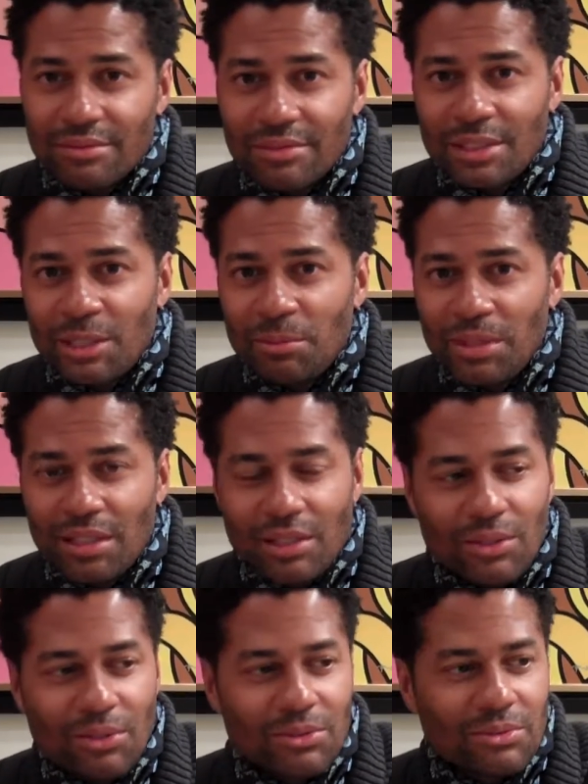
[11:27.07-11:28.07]
then I'll be like,
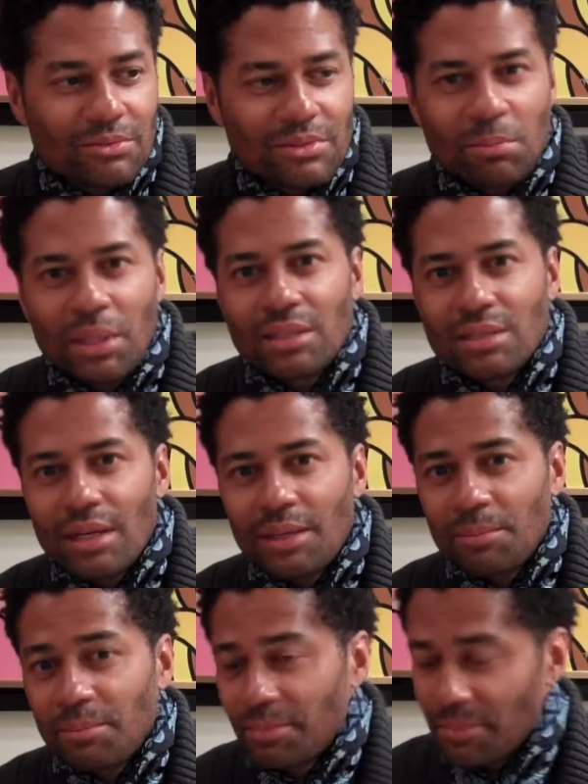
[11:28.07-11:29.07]
oh, it's
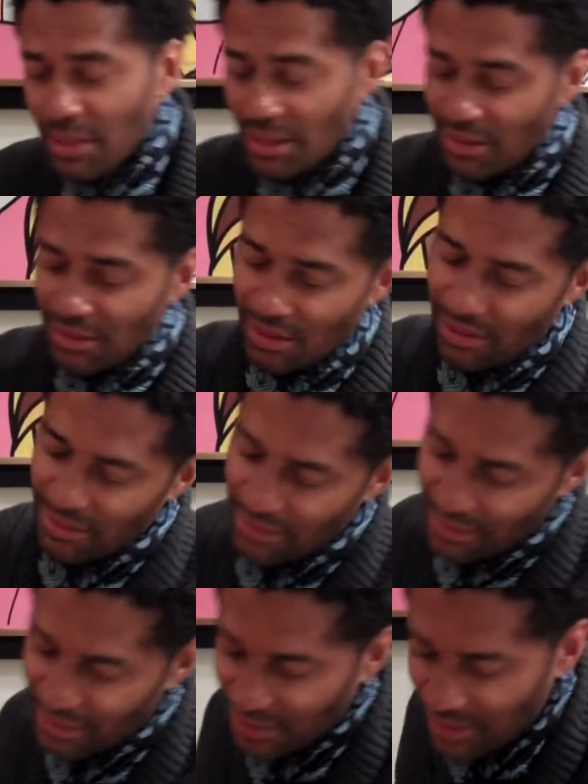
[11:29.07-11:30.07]
bedtime. So
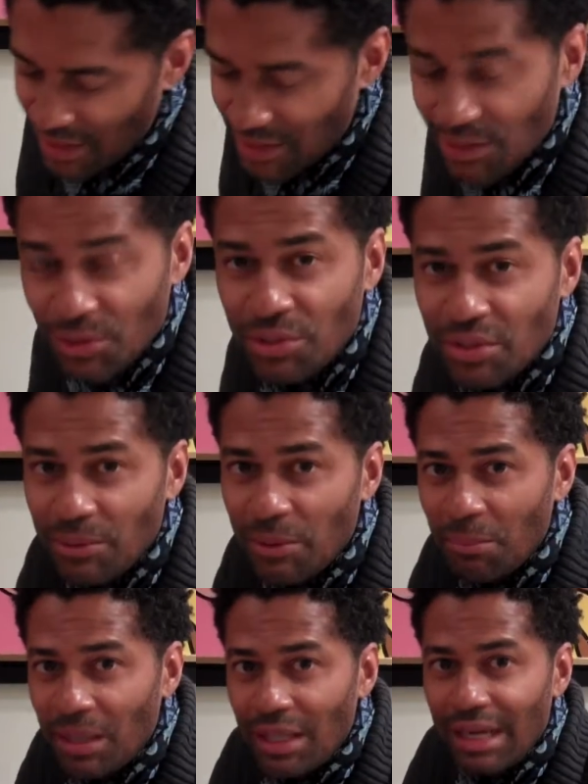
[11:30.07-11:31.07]
that's usually
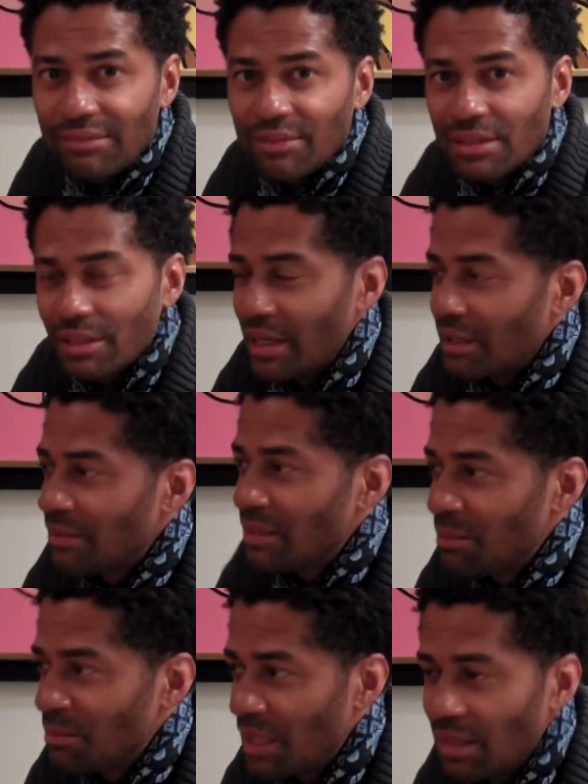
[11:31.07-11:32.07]
what my life is like when
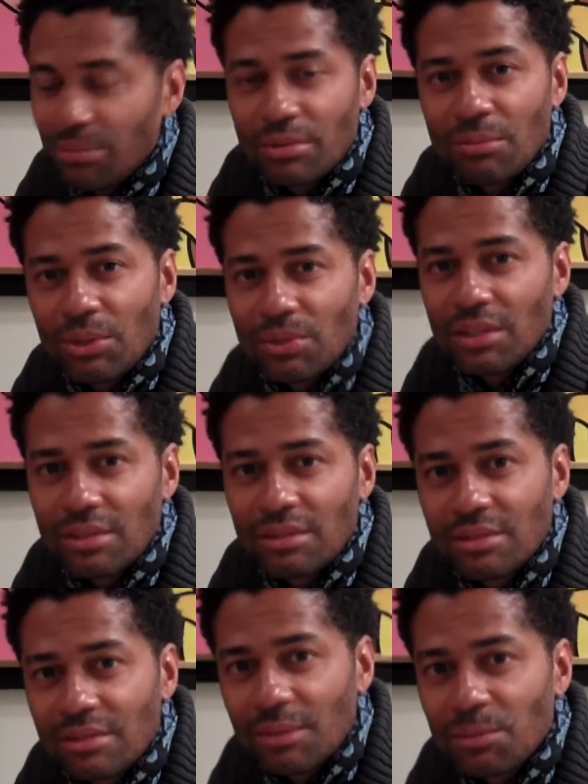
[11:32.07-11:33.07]
I'm not promoting
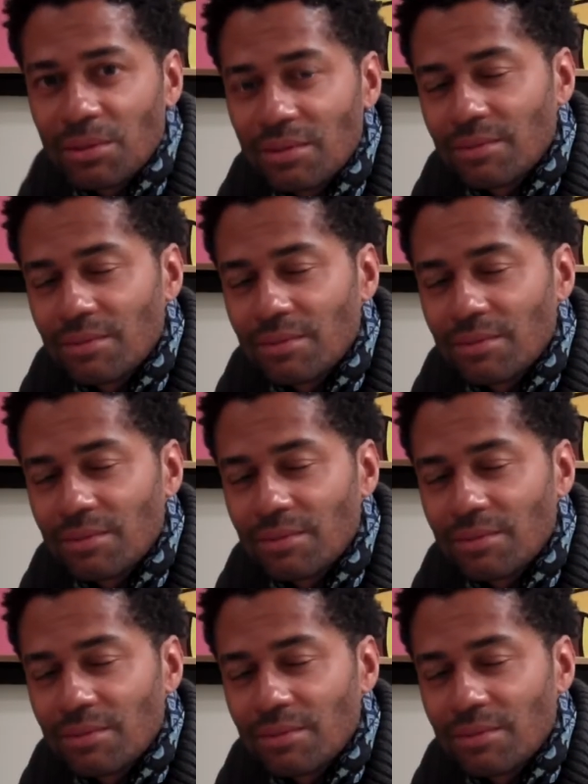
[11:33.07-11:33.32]
something.